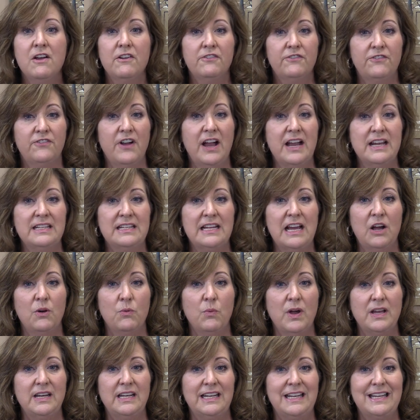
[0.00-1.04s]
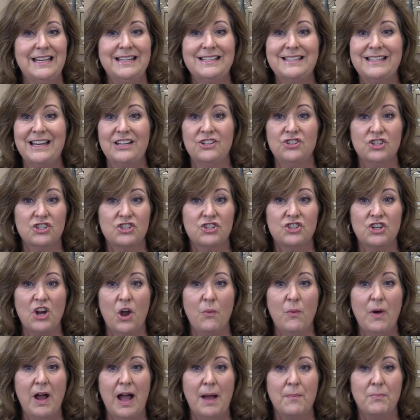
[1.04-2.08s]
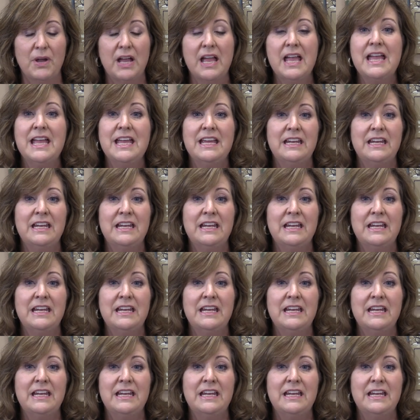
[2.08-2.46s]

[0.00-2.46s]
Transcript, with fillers: find out when it is, and just show up.